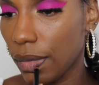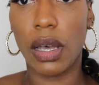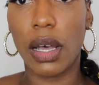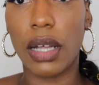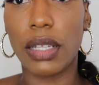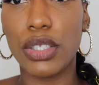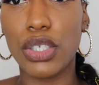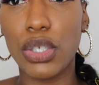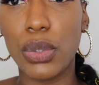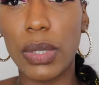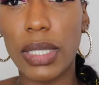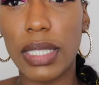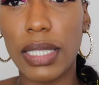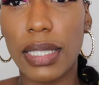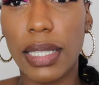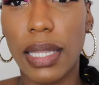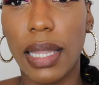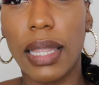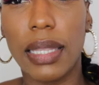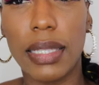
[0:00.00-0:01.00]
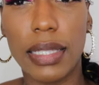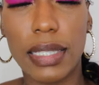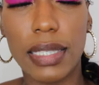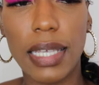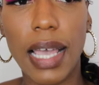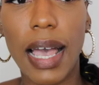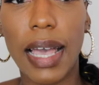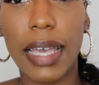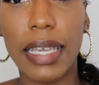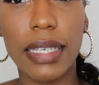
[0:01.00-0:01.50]
I'll do a
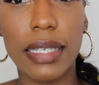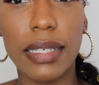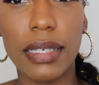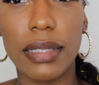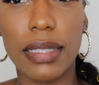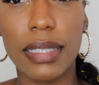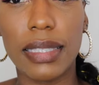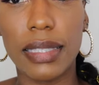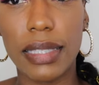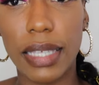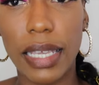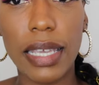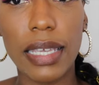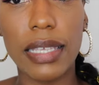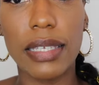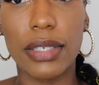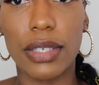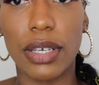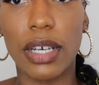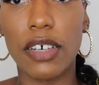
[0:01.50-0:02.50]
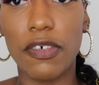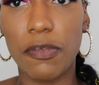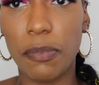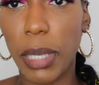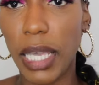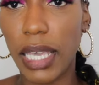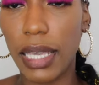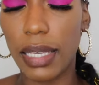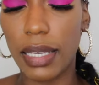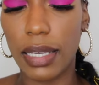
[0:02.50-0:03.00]
tiny tint of
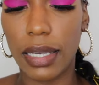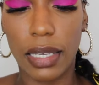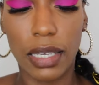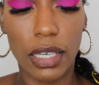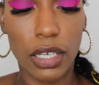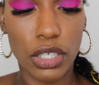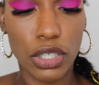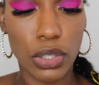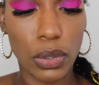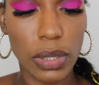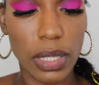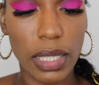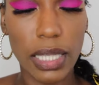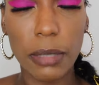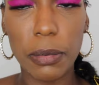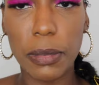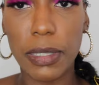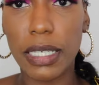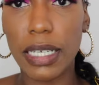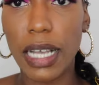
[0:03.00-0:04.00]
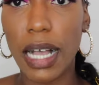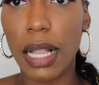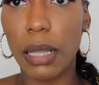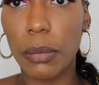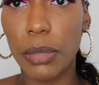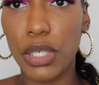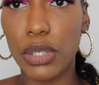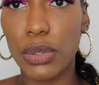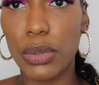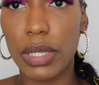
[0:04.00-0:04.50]
pink. So the lipstick I'll
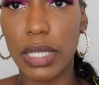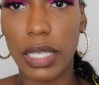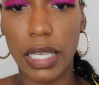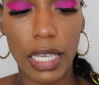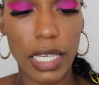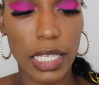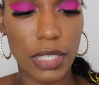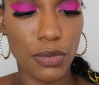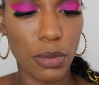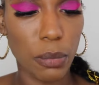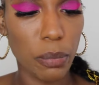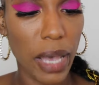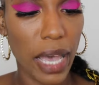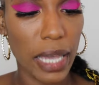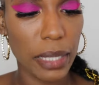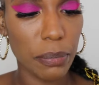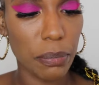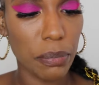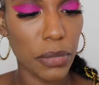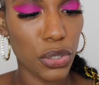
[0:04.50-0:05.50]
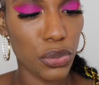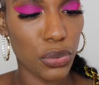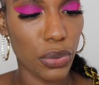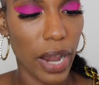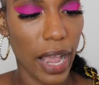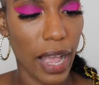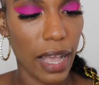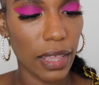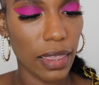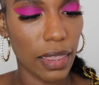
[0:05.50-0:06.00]
be using is from Patt
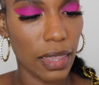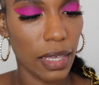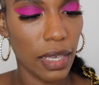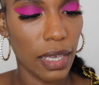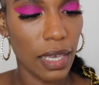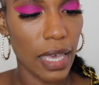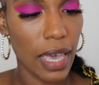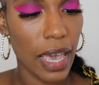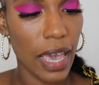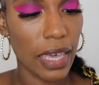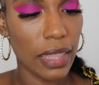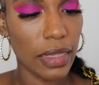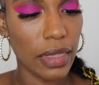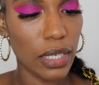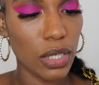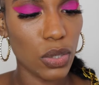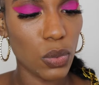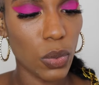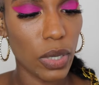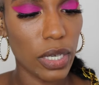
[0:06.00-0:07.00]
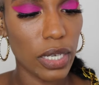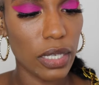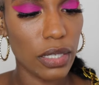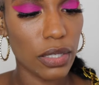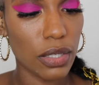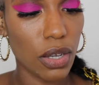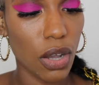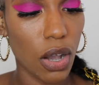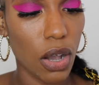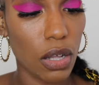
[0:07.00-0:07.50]
Mcgrath, and this one
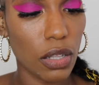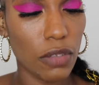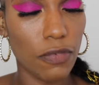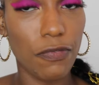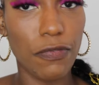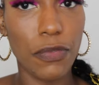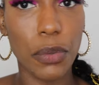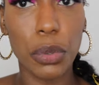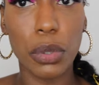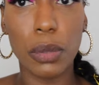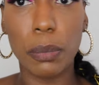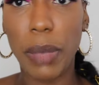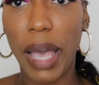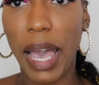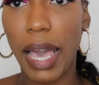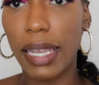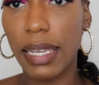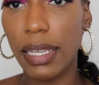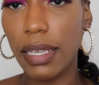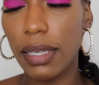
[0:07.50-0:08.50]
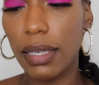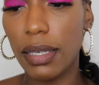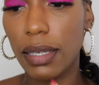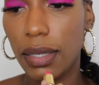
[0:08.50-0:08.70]
is called Full Panic.